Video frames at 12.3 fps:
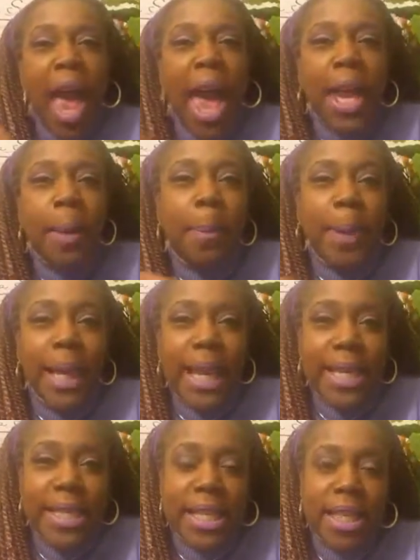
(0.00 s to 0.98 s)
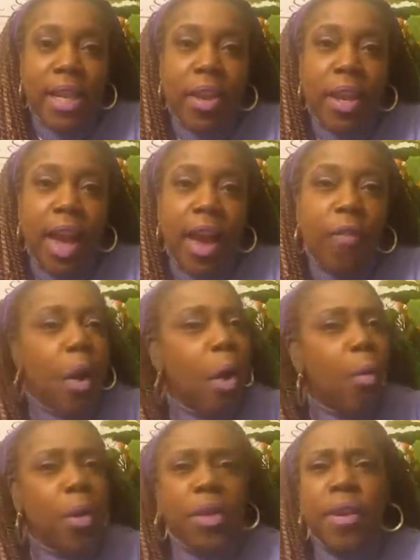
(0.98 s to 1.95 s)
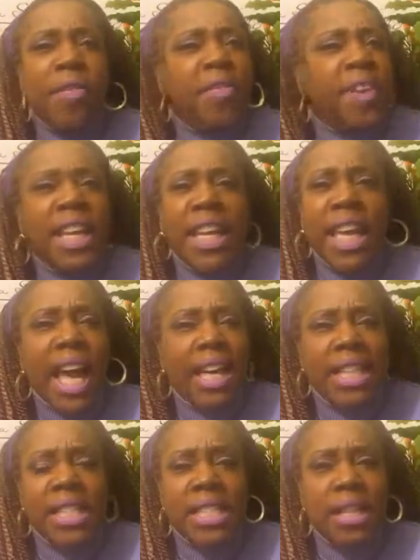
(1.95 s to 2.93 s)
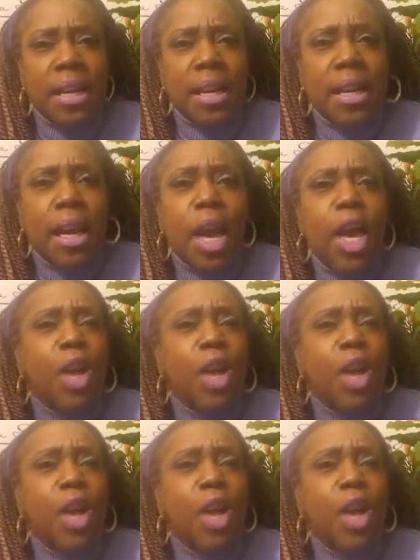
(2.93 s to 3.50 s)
at a place in their life where they're feeling kind of stuck.